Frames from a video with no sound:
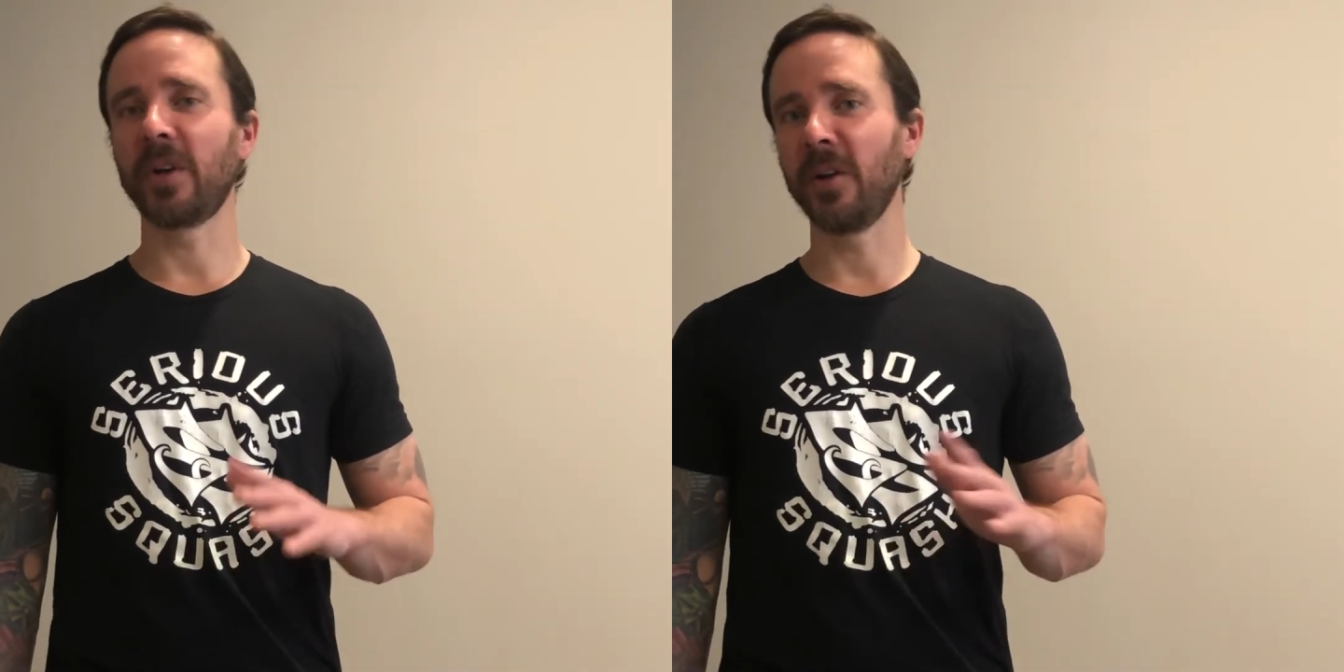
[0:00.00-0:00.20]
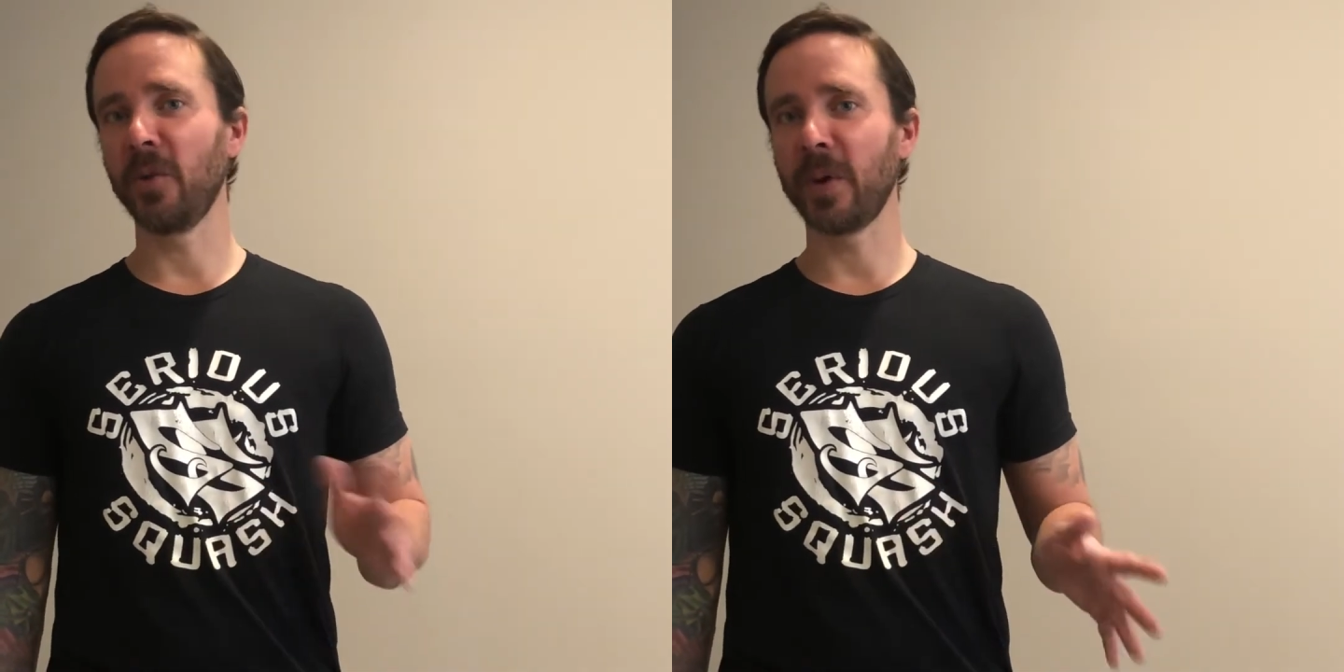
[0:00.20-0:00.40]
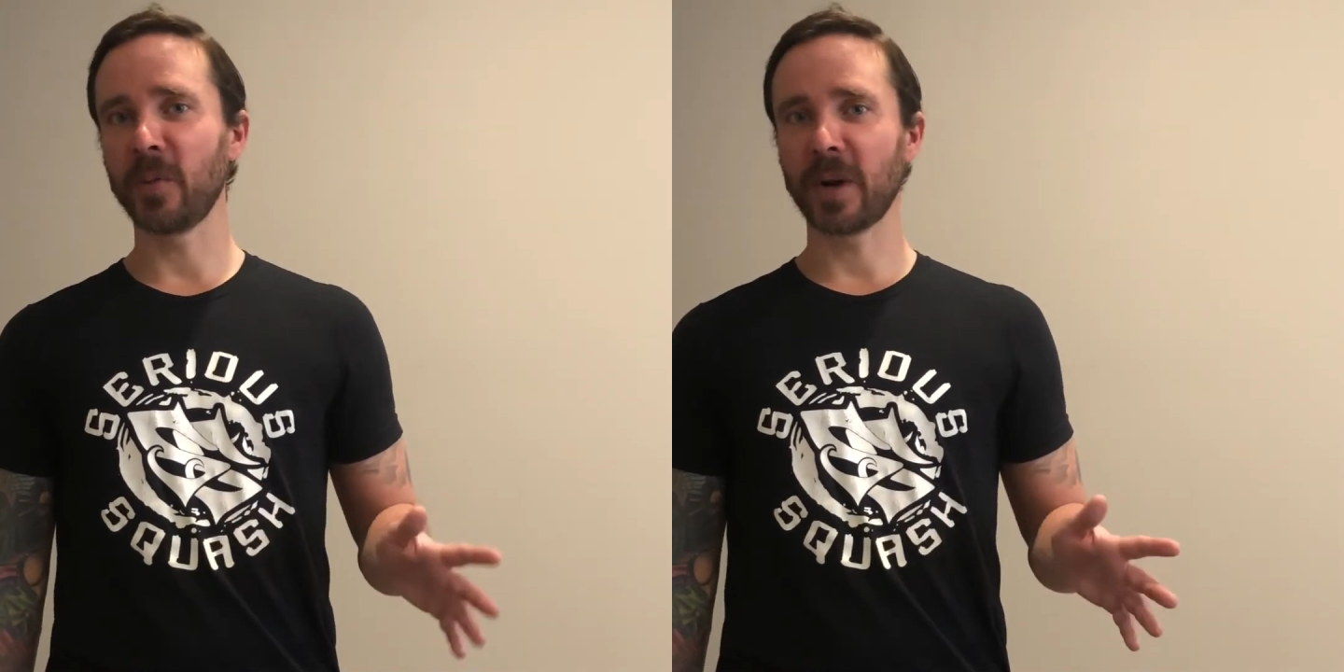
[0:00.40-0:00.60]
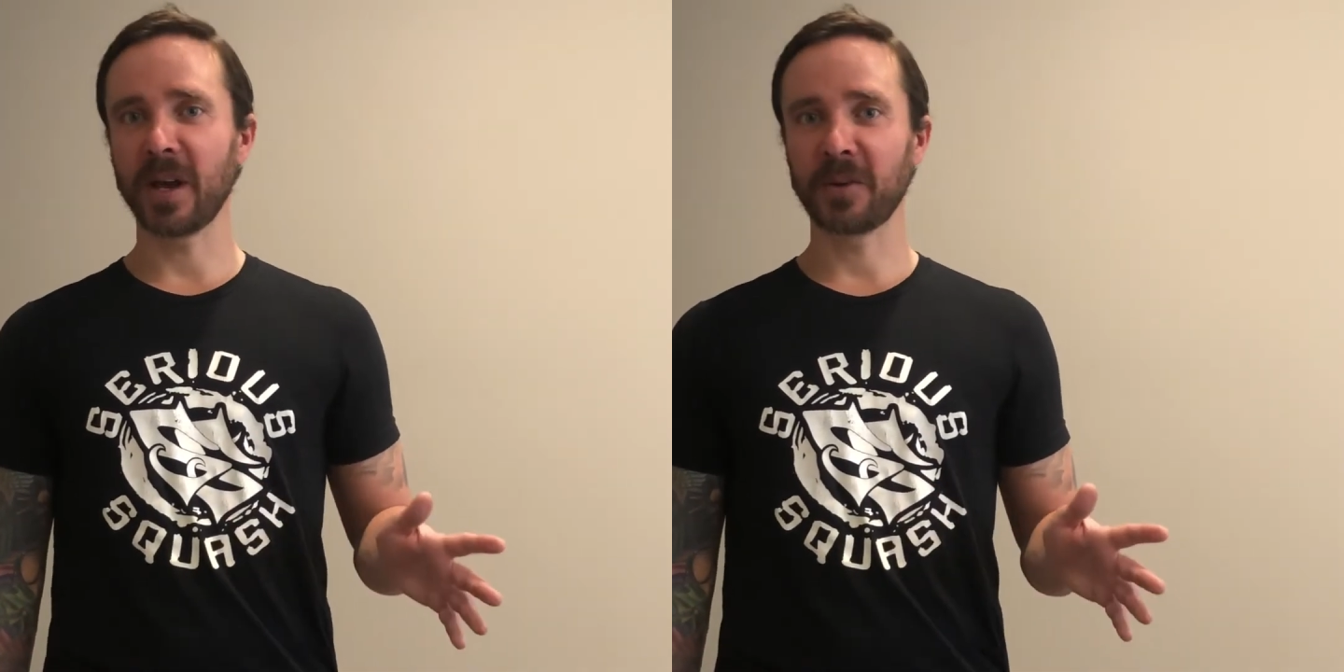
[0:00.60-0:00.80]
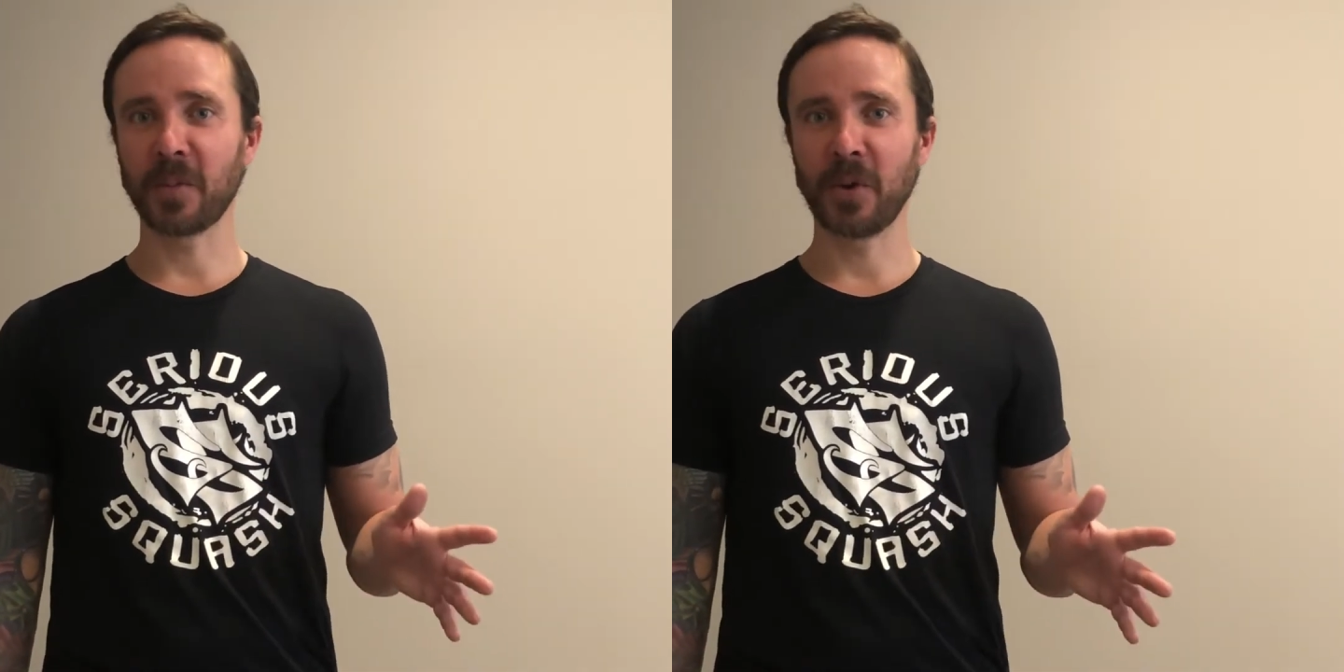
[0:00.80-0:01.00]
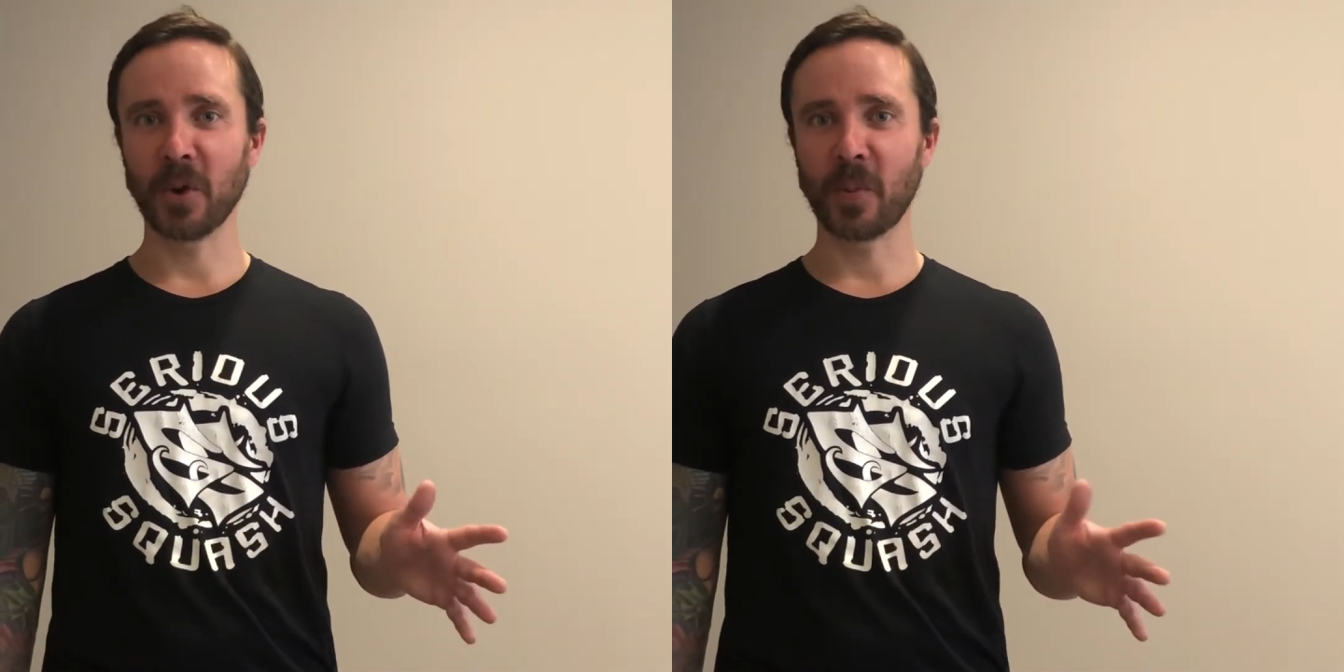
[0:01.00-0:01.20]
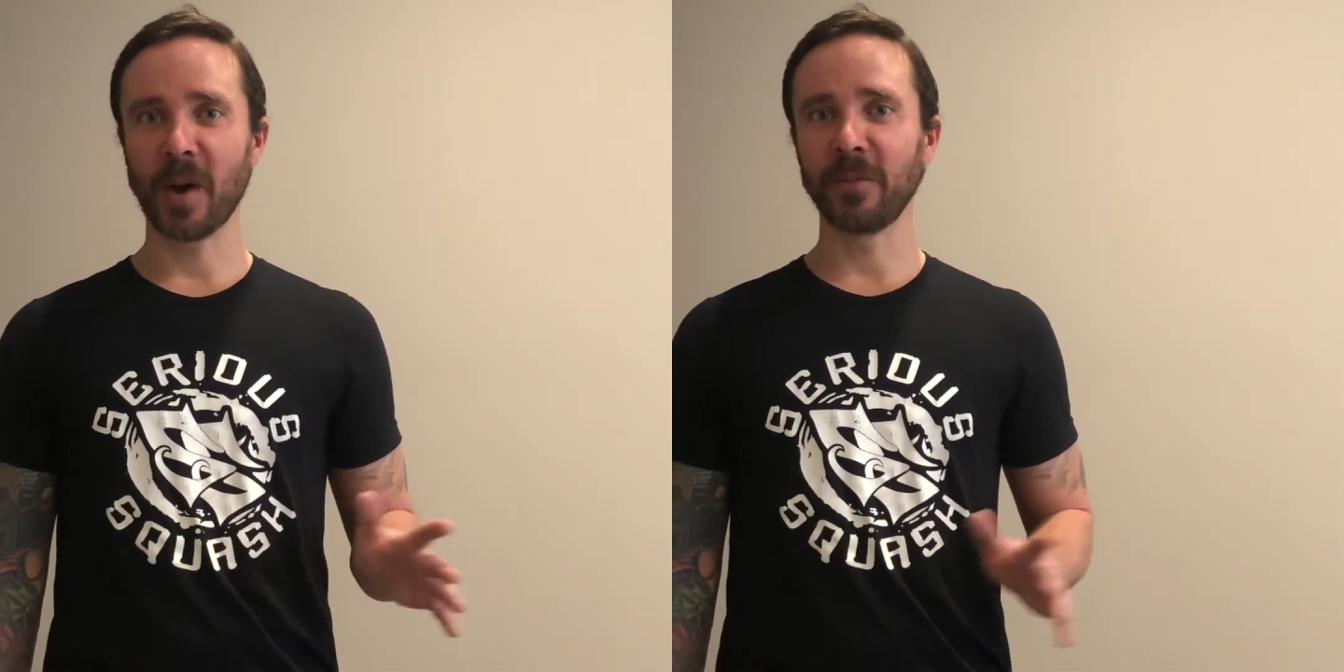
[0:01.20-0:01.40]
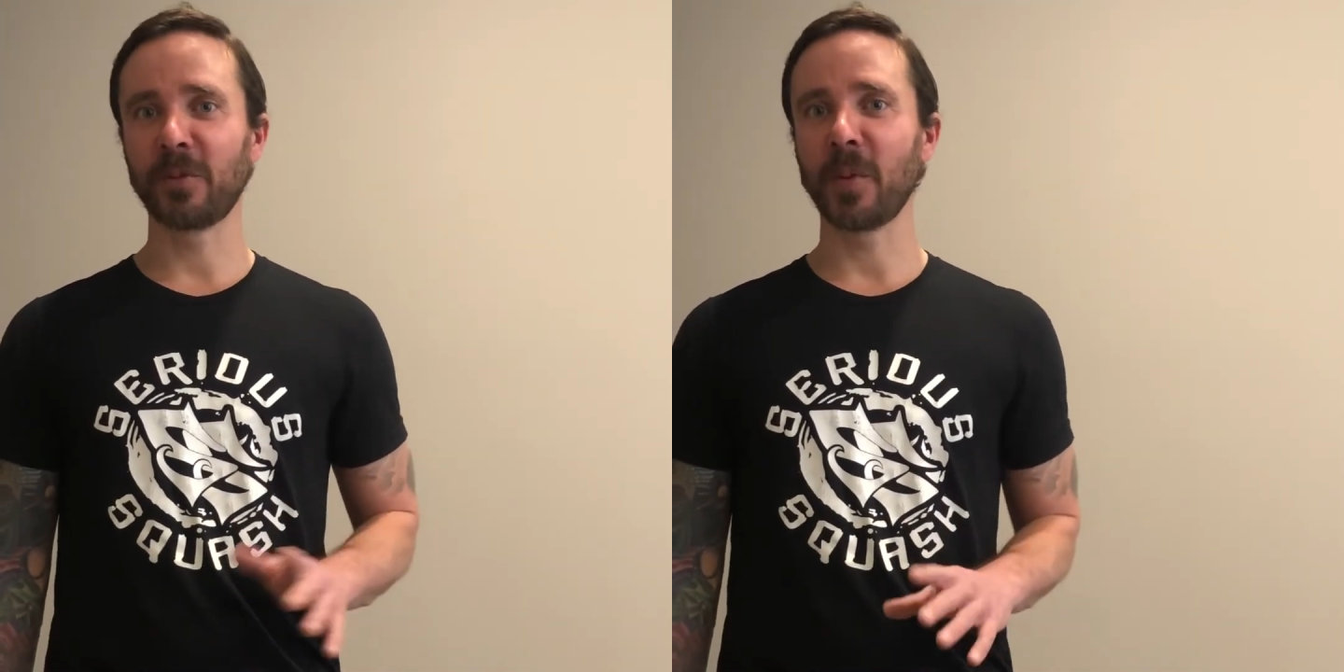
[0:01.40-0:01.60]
a little bit when I had computer problems,